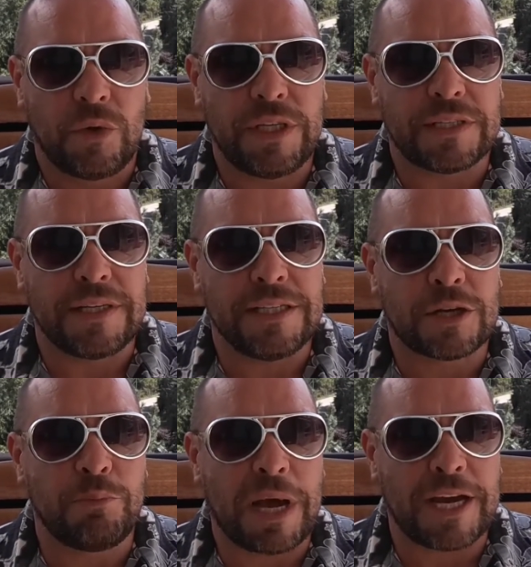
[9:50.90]
he's
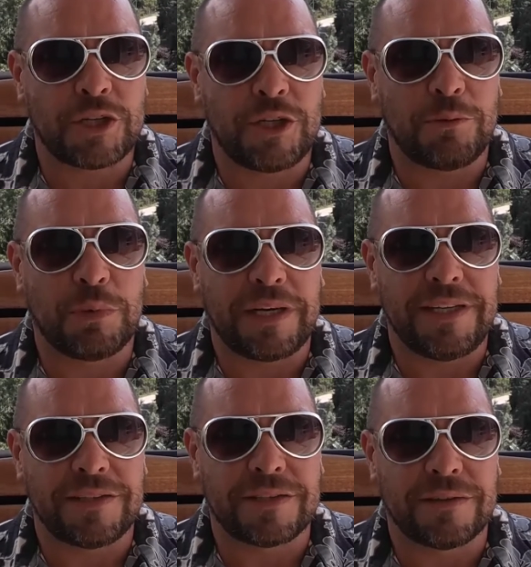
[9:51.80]
compassionate, but
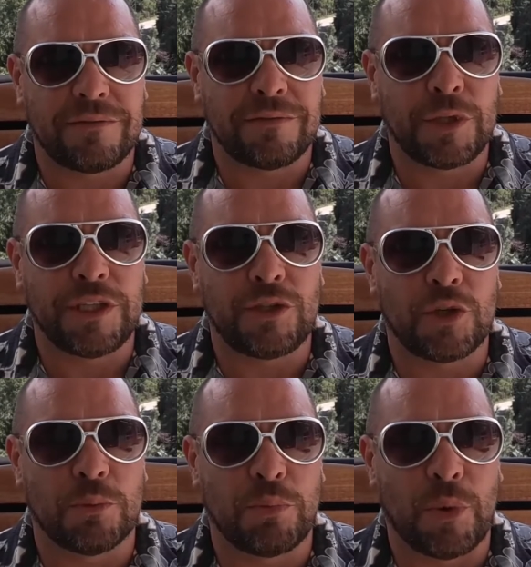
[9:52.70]
he's really
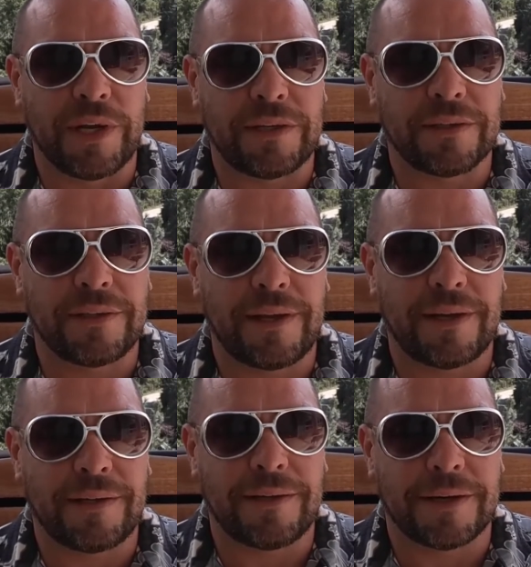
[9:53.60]
to the point.
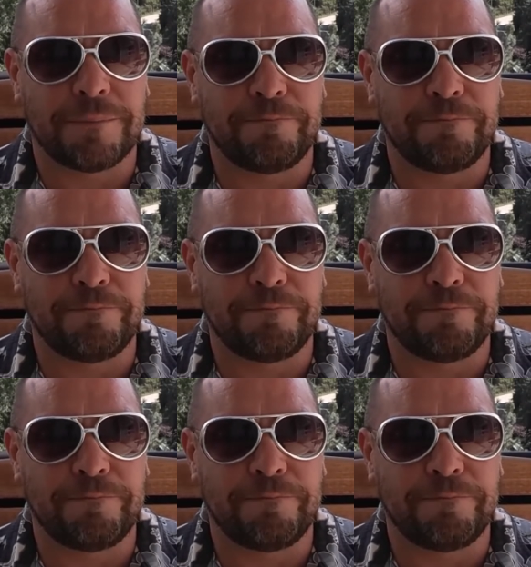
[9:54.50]
And